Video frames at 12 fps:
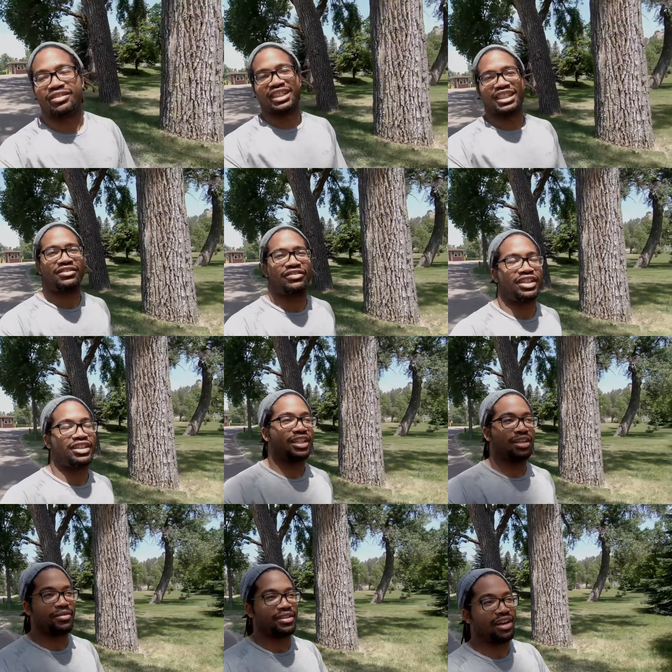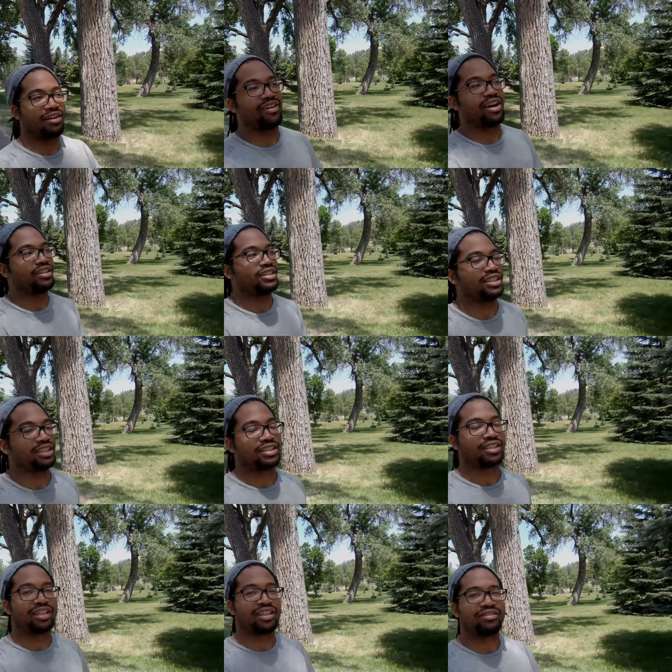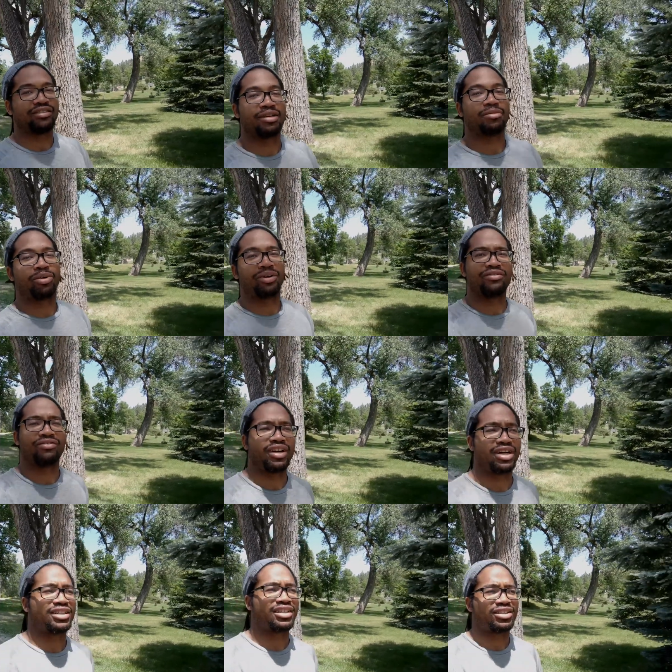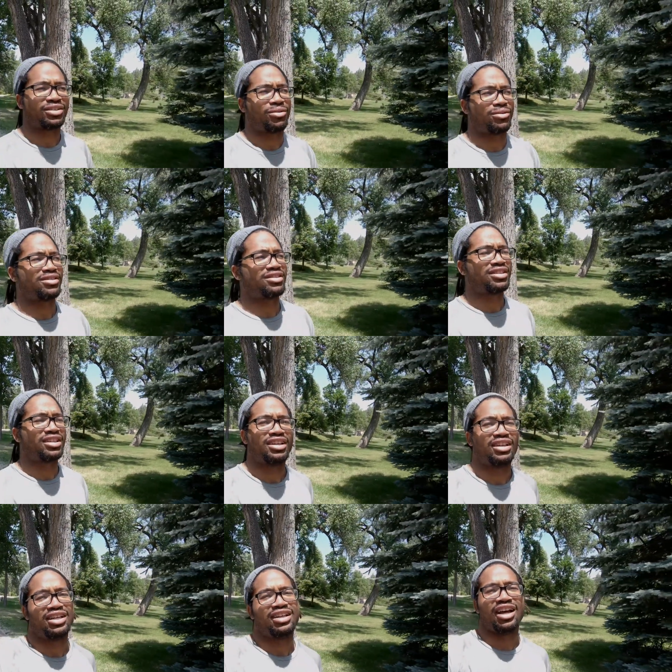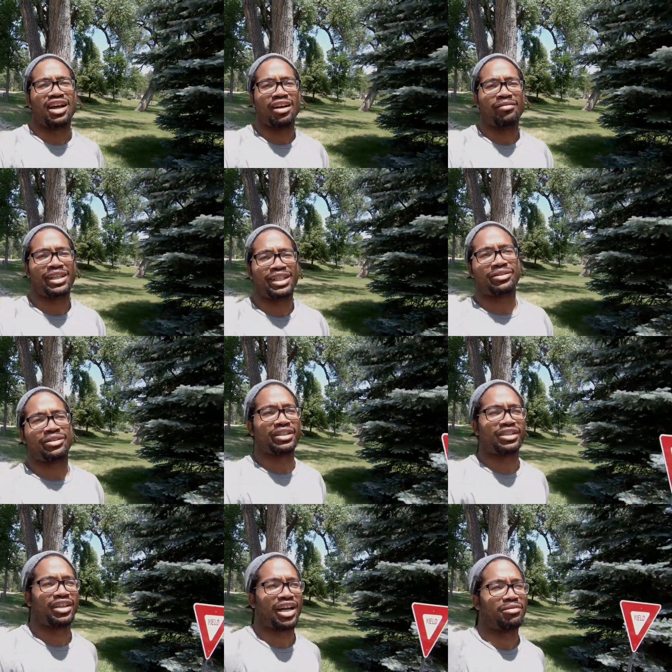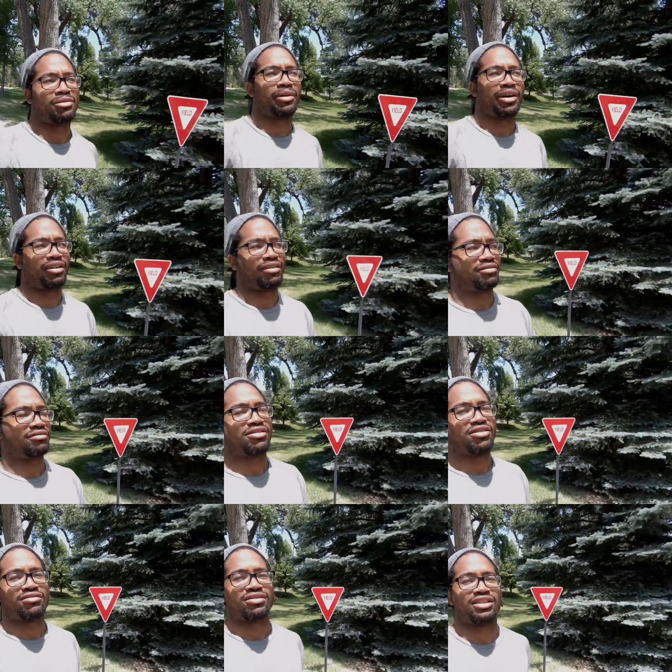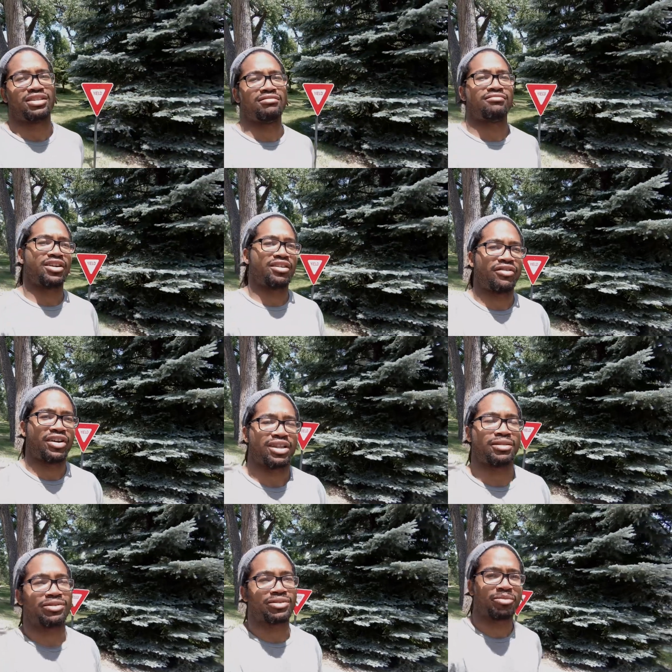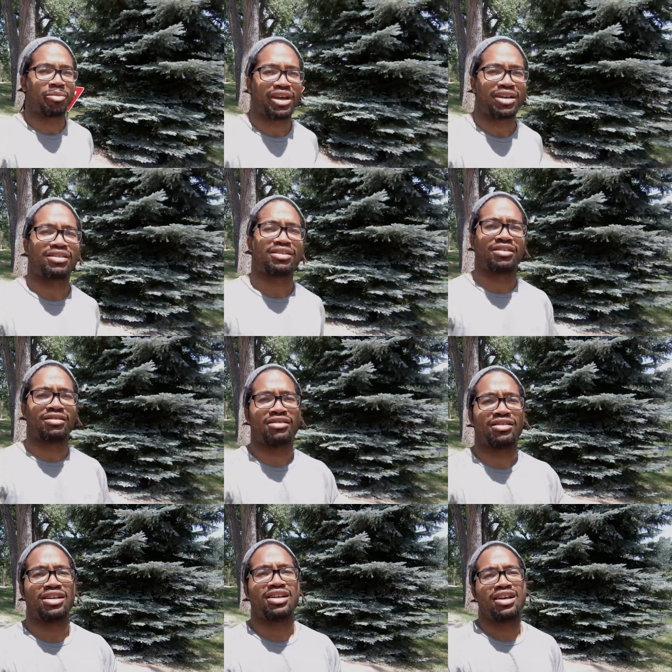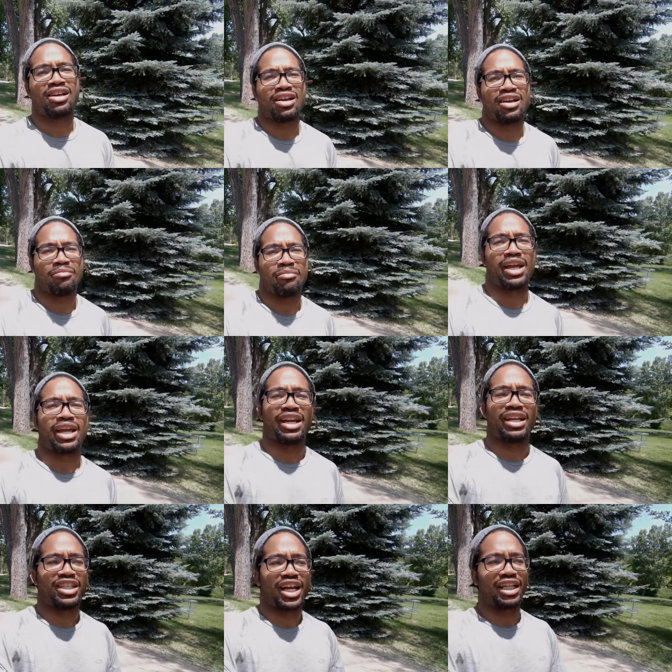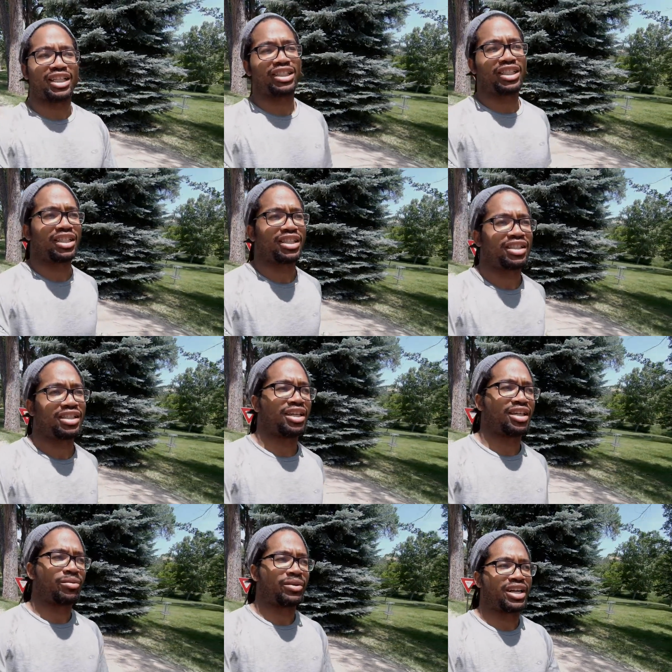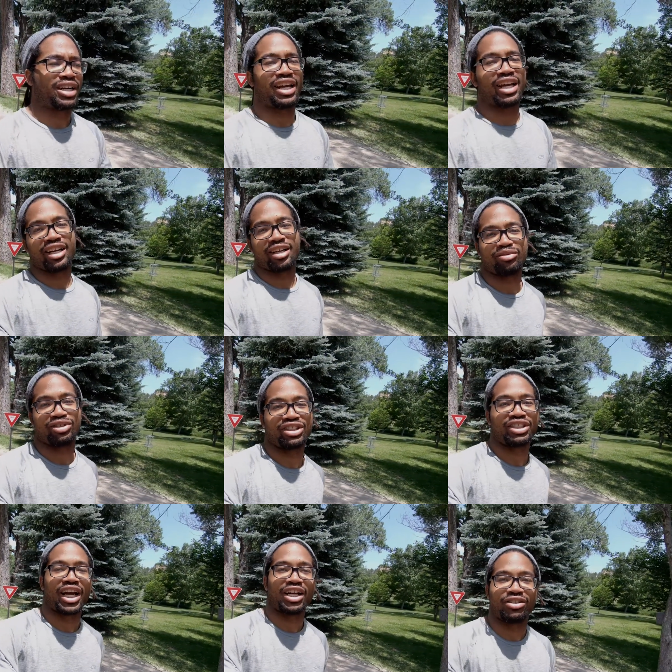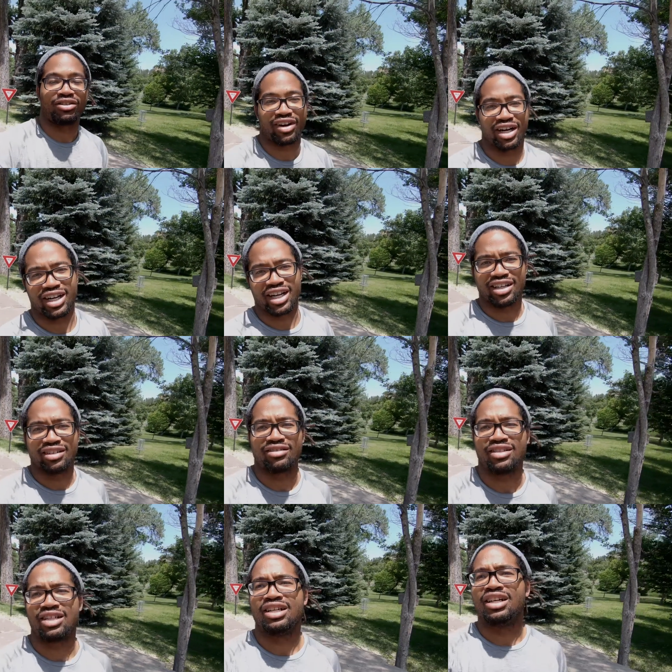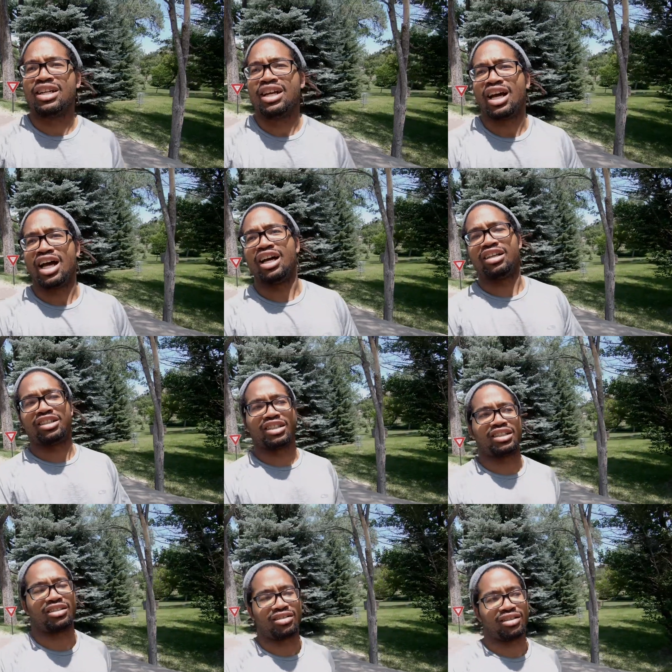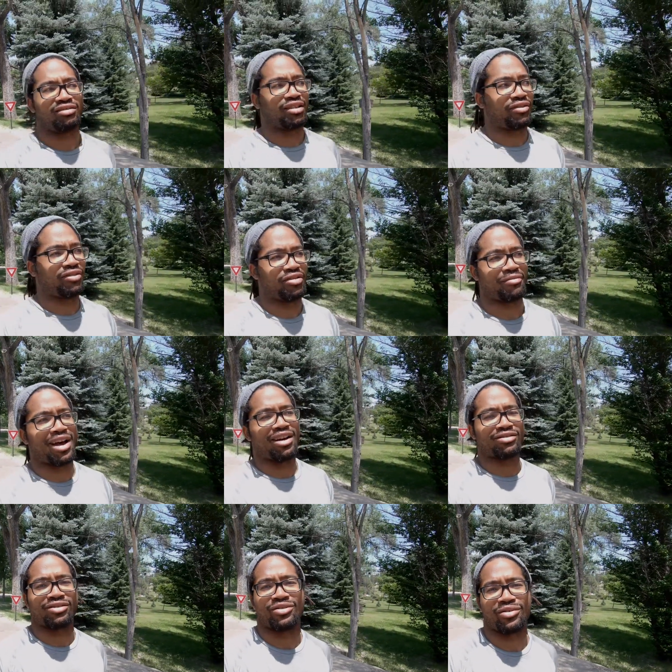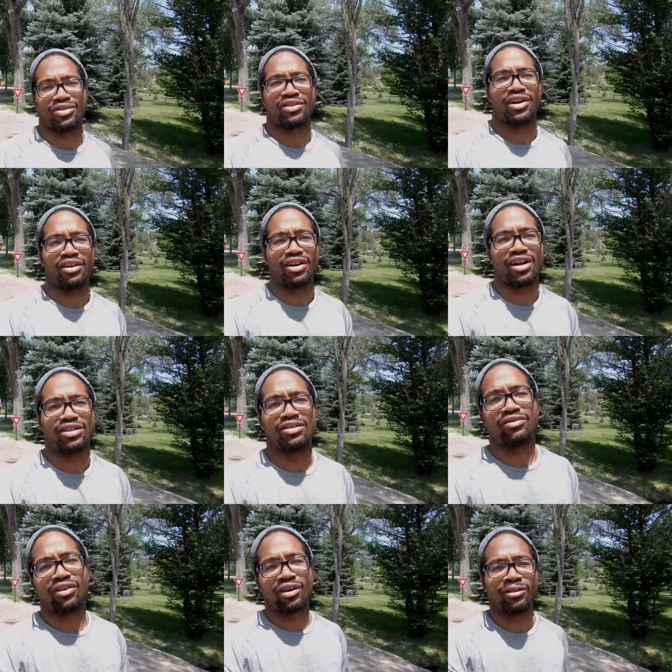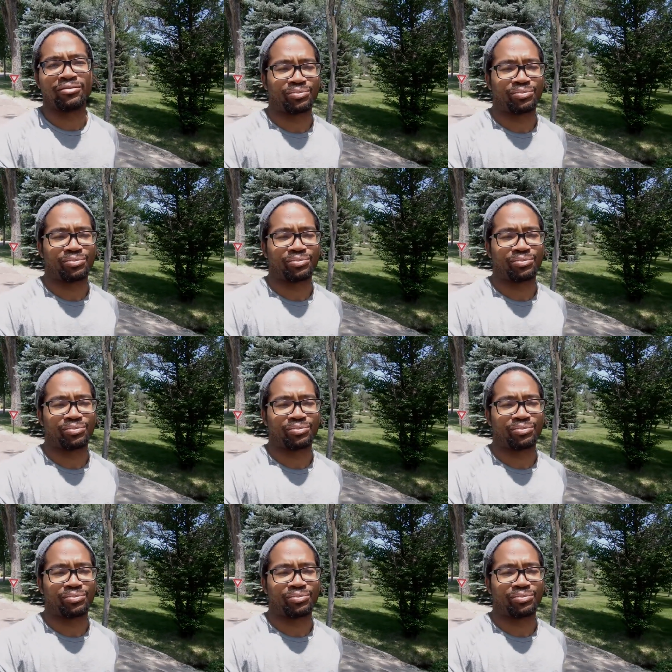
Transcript: just finished up with that round of disc golf. Pretty fun, good course. Um, they do a good job about using their available space and making it challenging. Uh, we're gonna head up to Chadron right now. Uh, it's just a few miles north of here, not too far,